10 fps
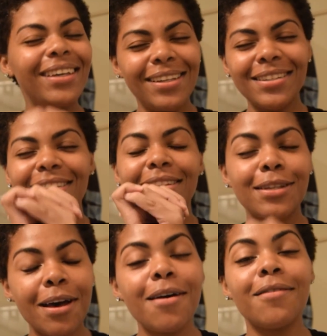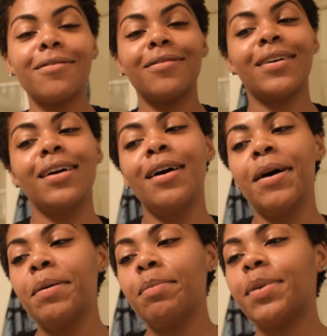is tough,
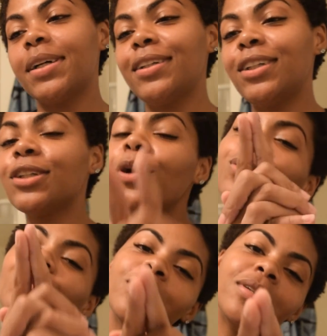but show